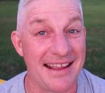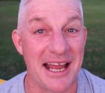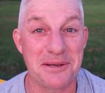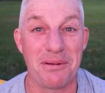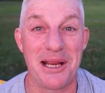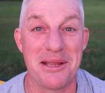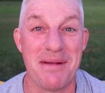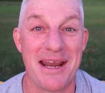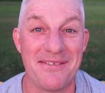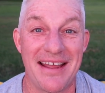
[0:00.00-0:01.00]
got to play in the
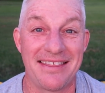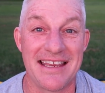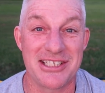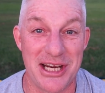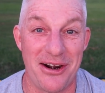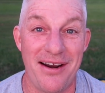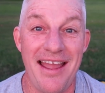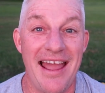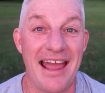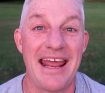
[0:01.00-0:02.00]
main event this year
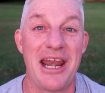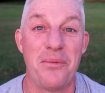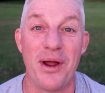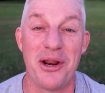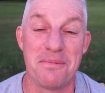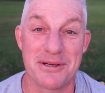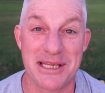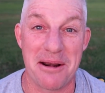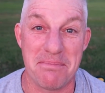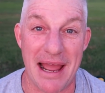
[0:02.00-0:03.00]
and had a one hundred
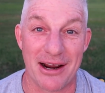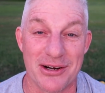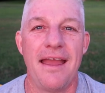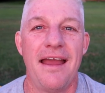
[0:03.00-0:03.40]
percent back.